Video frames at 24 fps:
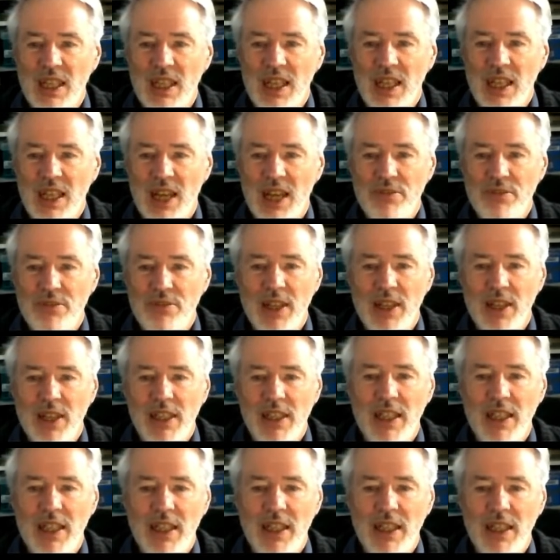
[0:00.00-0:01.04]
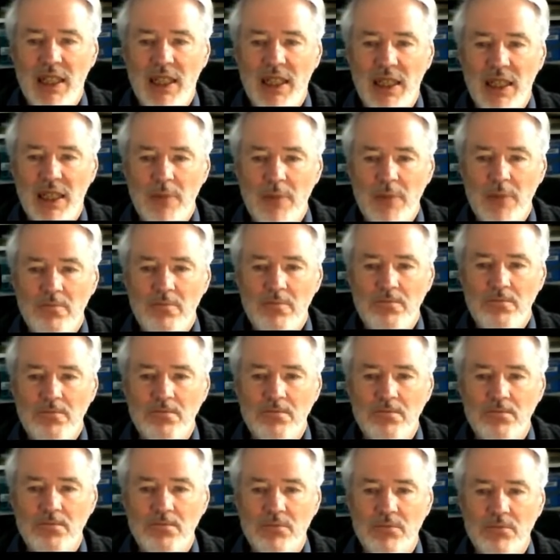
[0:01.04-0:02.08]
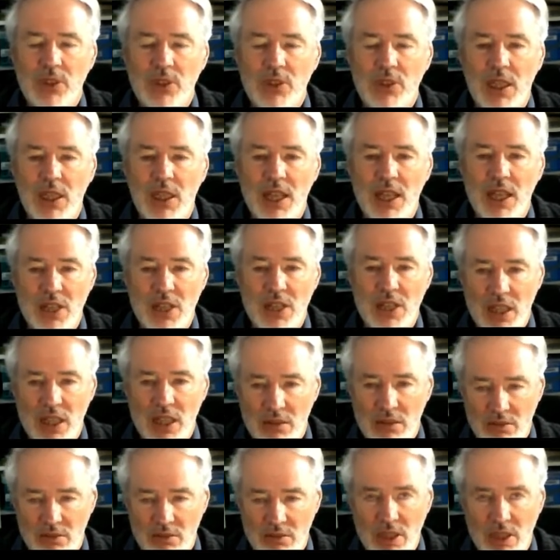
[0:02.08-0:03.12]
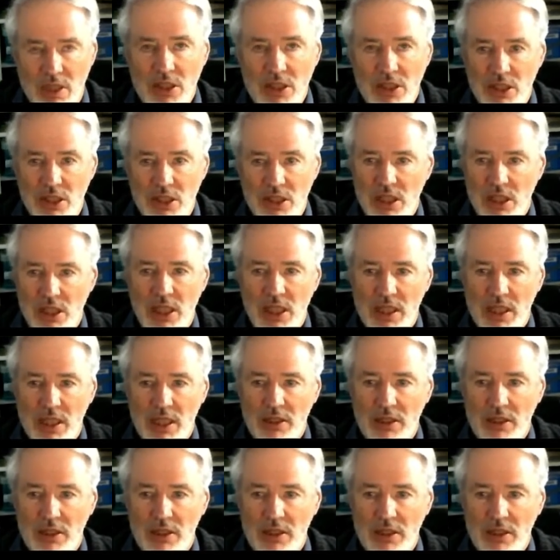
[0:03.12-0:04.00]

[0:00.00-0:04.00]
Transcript: And finally, as I hinted earlier,